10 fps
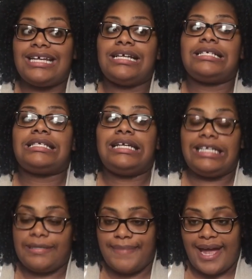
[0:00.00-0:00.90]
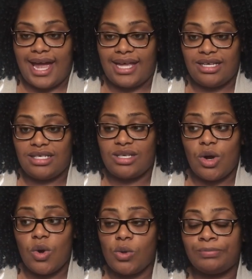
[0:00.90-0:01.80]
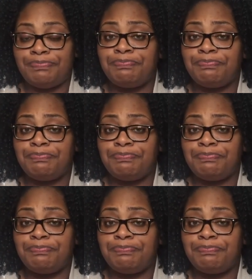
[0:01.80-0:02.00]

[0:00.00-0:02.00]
is eating bad so